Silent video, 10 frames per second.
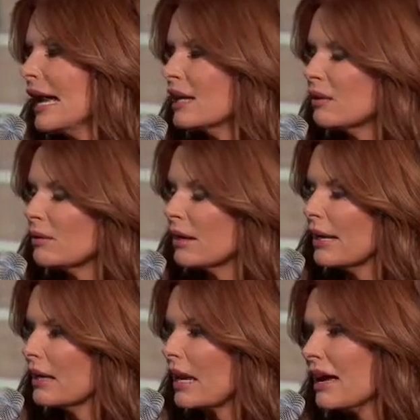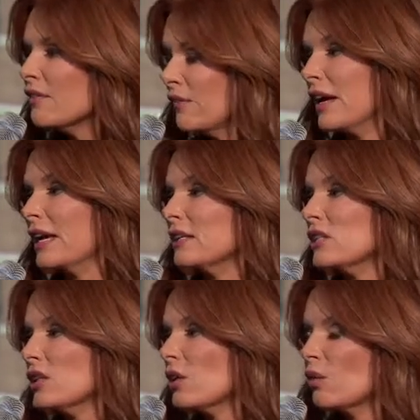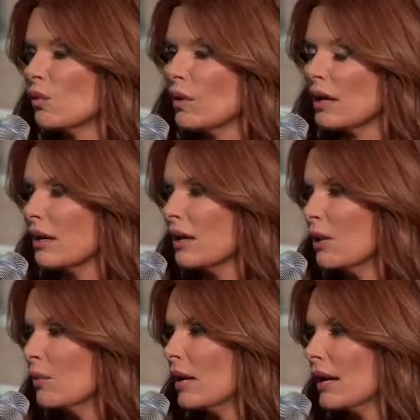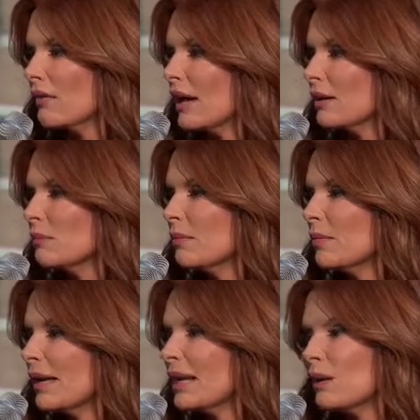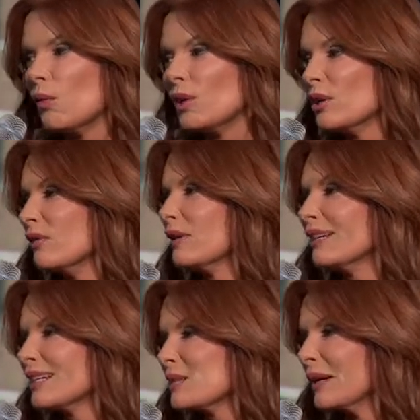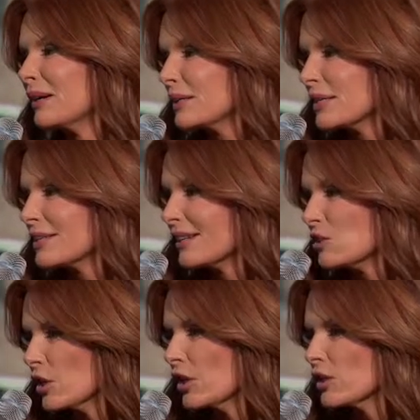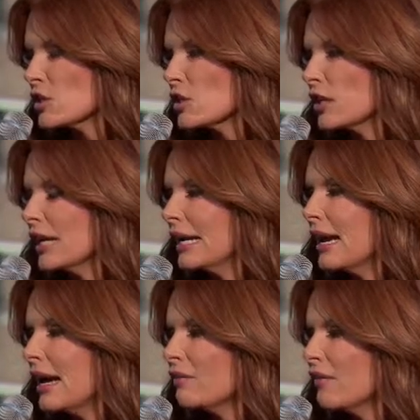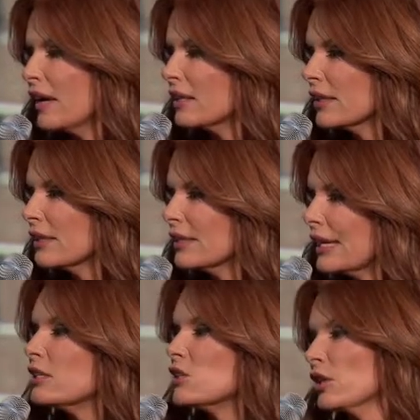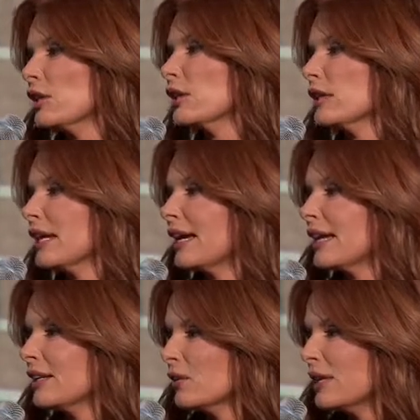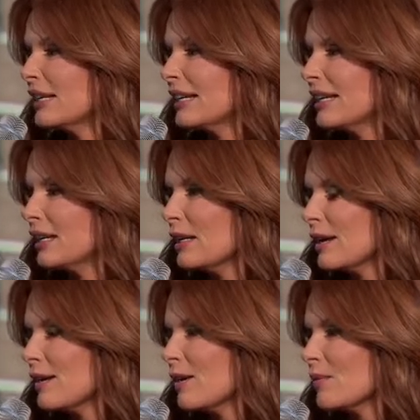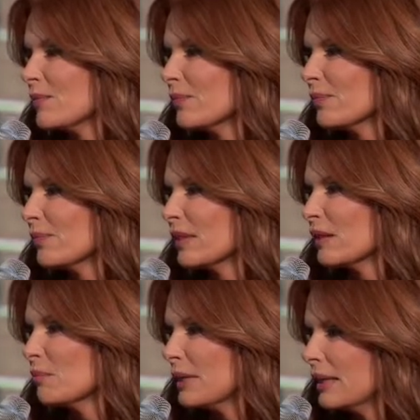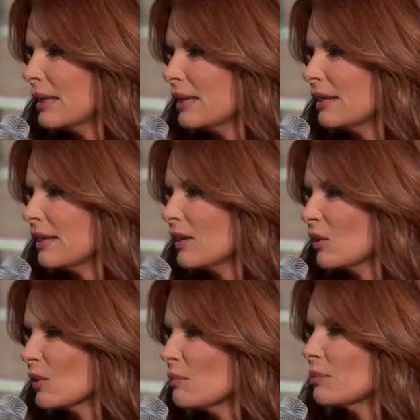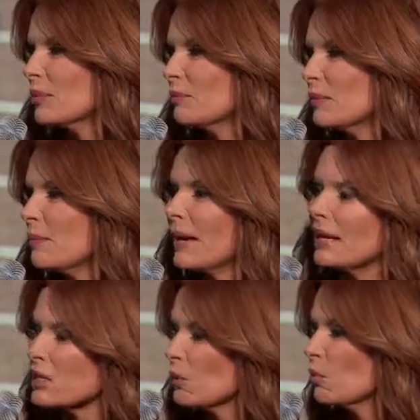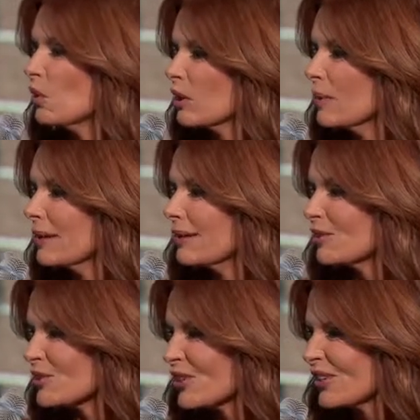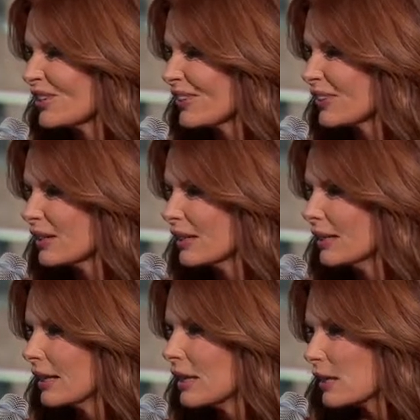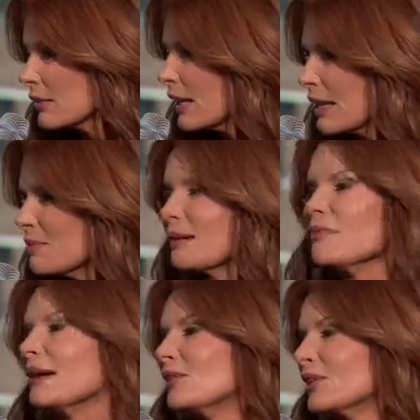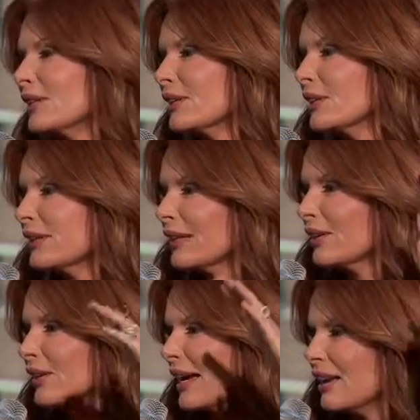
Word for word: and and I find you know while, while I've had many wonderful experiences in church, I find that nature can really um, be you know the, the, the best a walk by the ocean or climbing a mountain or you know